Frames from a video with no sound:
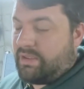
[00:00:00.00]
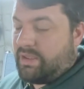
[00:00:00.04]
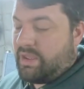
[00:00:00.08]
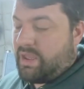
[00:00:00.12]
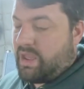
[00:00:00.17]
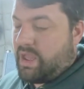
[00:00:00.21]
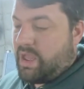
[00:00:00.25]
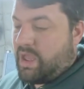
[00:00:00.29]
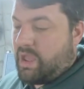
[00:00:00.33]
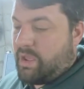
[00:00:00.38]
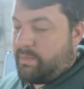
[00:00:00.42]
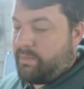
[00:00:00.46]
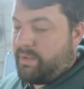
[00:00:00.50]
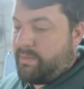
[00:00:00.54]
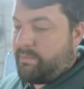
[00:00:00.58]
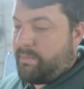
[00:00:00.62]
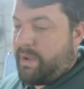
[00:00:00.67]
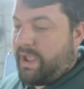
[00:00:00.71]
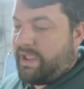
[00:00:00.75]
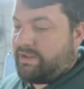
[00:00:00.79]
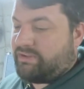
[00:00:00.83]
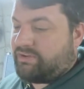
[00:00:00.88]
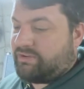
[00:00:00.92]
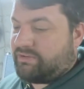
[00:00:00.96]
It
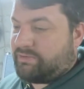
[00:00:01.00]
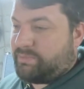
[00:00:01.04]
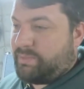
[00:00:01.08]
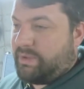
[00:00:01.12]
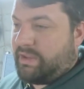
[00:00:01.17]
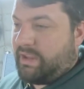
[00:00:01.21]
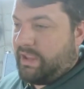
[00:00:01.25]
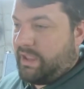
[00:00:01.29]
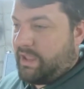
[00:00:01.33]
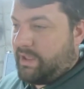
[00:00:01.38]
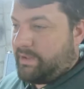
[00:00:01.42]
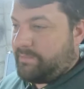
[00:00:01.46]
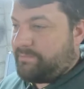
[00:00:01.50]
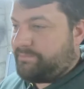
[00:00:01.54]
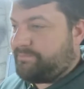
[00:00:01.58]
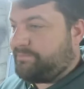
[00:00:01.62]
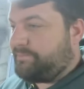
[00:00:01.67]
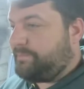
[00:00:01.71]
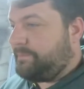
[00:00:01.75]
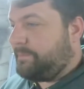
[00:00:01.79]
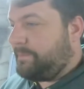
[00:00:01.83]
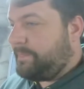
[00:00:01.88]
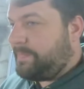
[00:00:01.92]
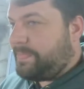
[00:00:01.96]
might just be a
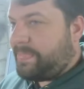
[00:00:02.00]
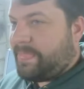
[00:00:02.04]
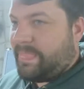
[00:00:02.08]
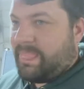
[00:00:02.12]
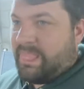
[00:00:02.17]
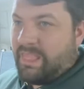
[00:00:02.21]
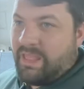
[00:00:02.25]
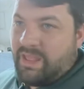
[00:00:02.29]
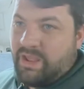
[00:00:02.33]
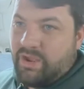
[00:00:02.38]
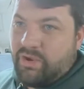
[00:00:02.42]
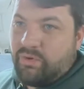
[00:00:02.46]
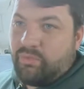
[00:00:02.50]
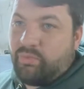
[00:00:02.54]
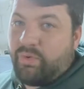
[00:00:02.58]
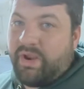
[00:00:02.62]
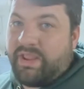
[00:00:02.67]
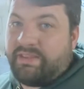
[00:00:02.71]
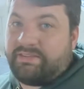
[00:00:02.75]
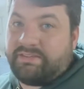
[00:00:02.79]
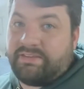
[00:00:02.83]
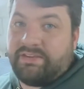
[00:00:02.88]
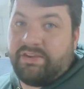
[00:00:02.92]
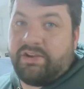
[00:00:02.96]

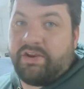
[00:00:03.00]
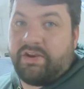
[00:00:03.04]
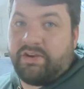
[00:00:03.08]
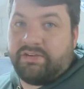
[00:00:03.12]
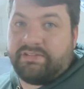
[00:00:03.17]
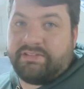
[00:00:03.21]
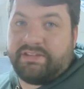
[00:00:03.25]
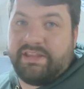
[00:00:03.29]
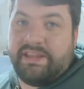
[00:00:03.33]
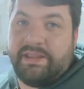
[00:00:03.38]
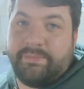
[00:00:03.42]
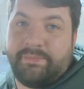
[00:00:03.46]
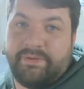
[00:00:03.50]
racier seat,